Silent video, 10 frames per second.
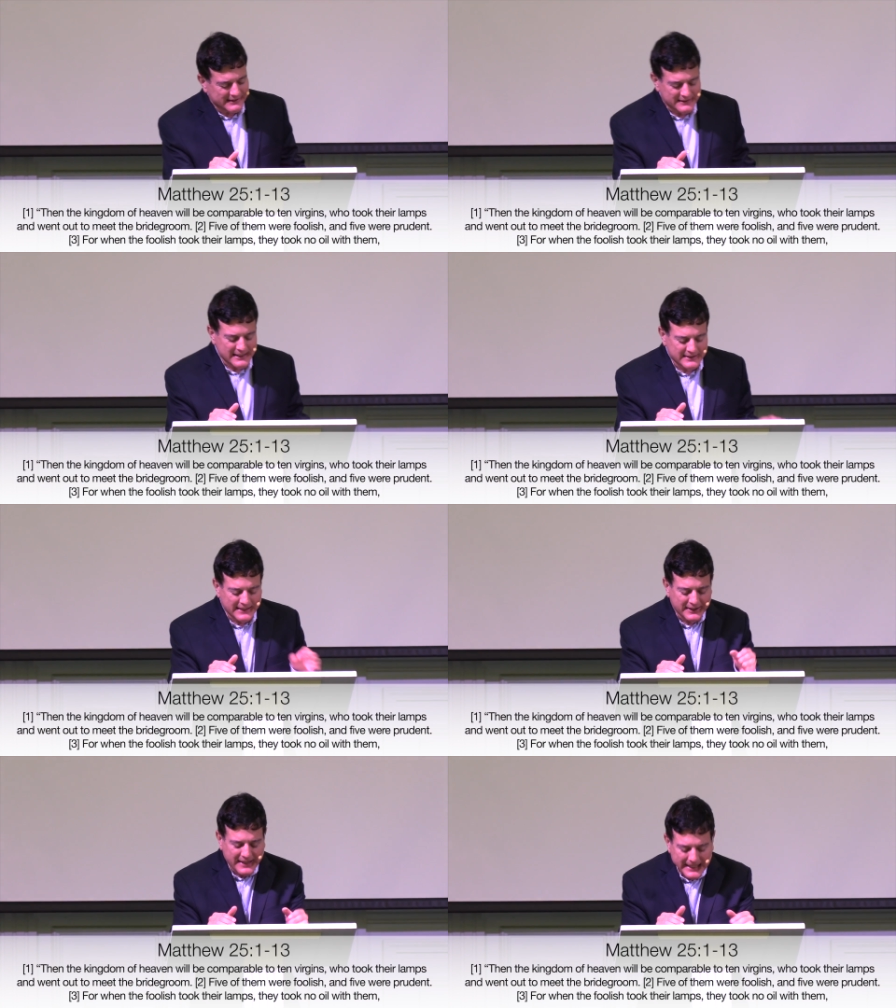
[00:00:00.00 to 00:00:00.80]
says,
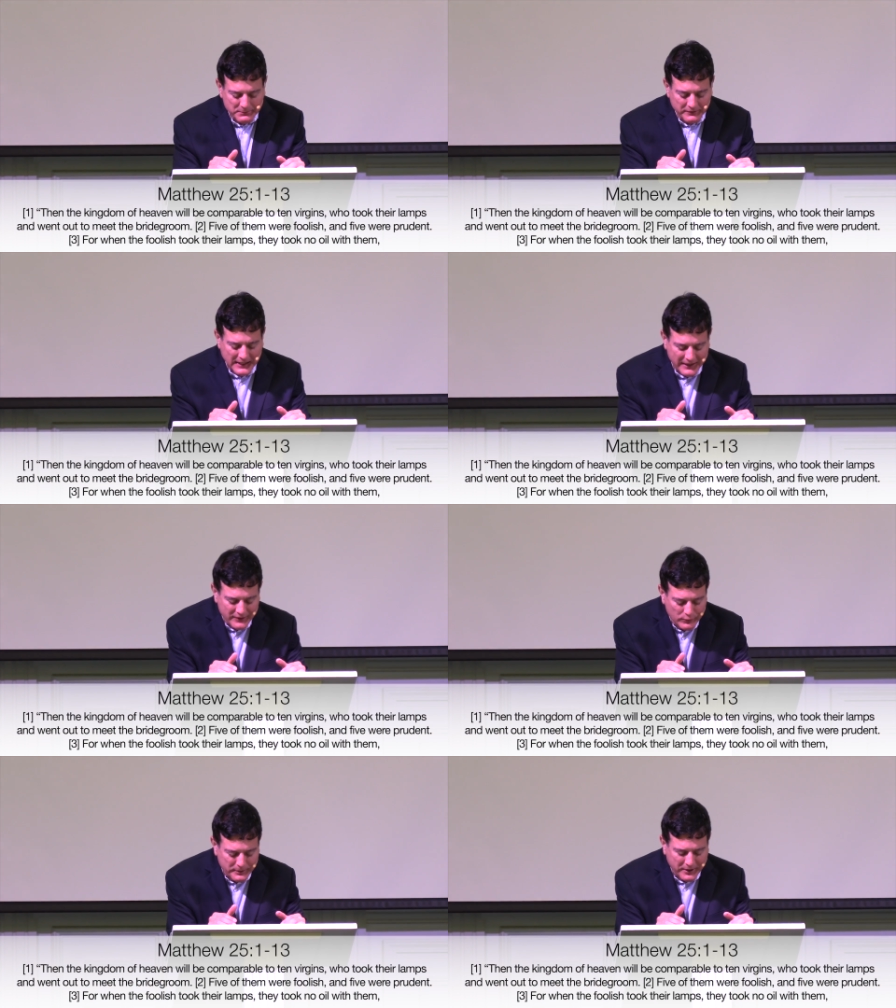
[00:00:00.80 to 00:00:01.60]
"Then the kingdom of
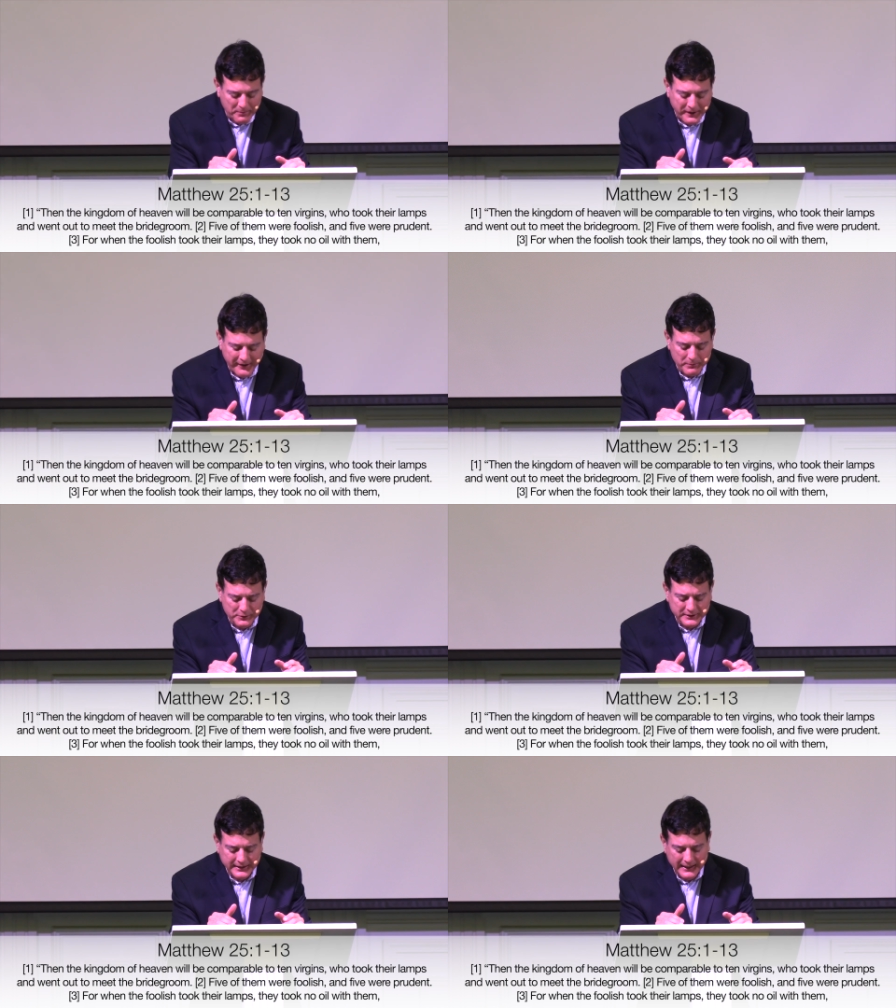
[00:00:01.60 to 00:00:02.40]
heaven will be comparable
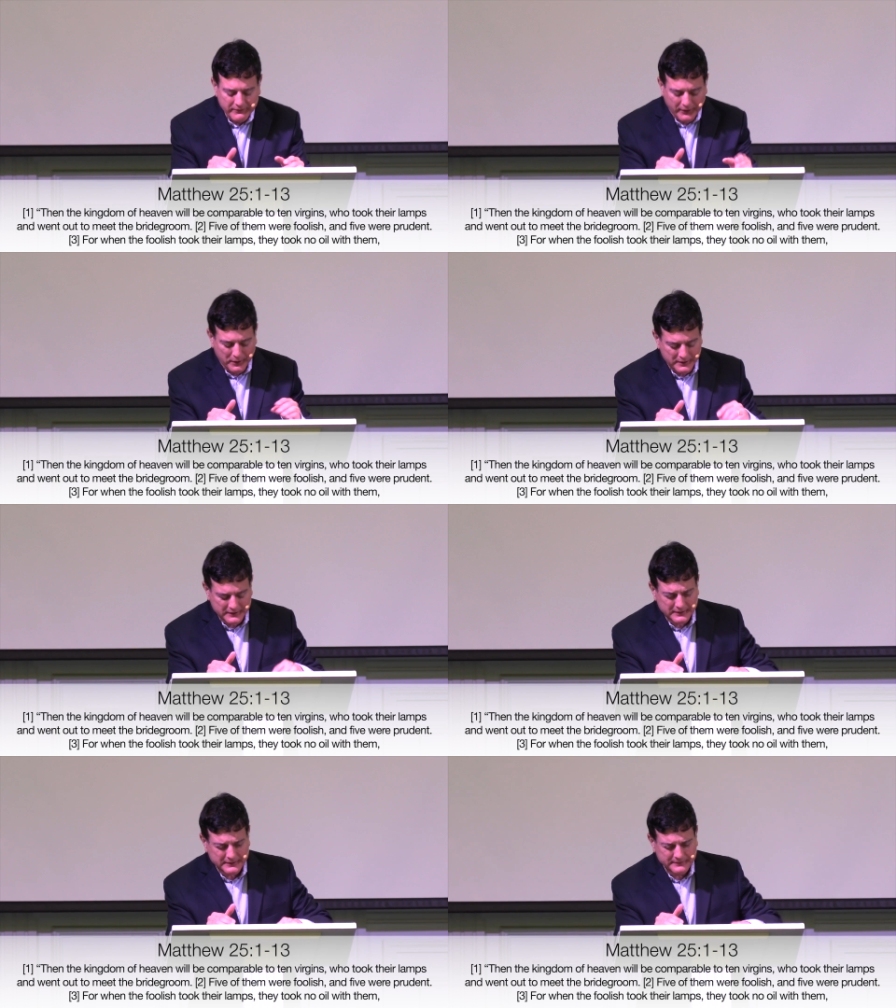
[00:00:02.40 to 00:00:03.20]
to 10
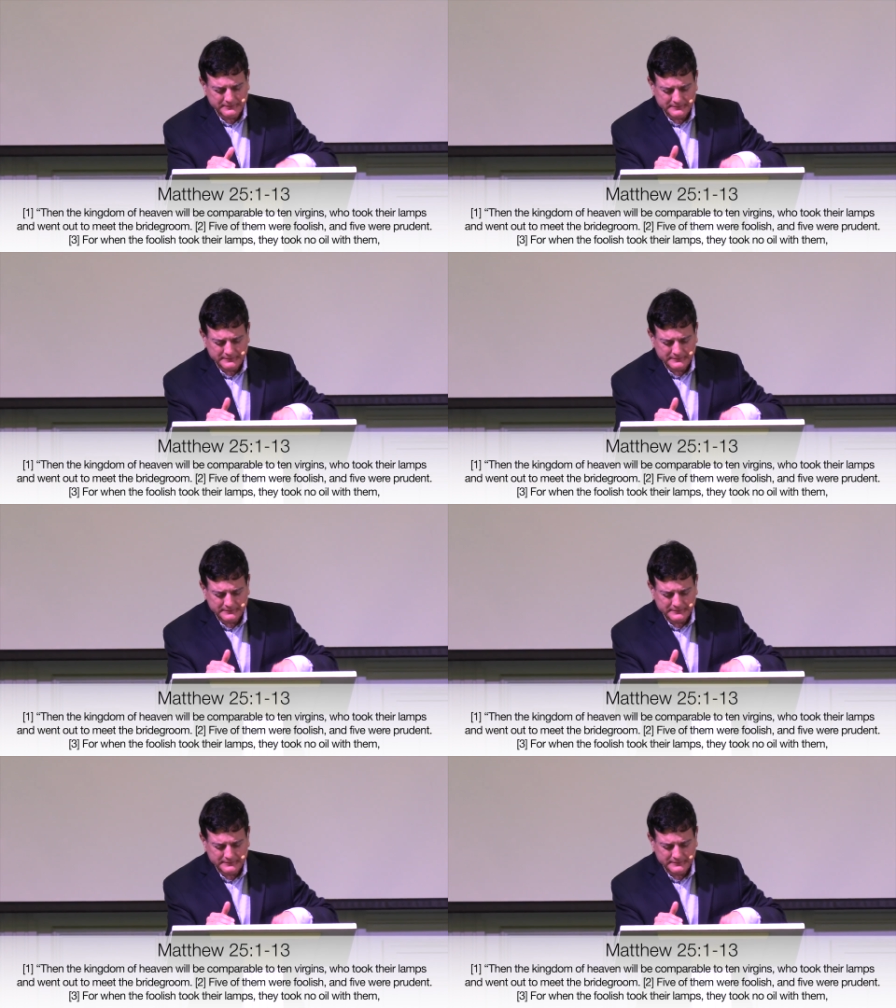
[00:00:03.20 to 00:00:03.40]
virgins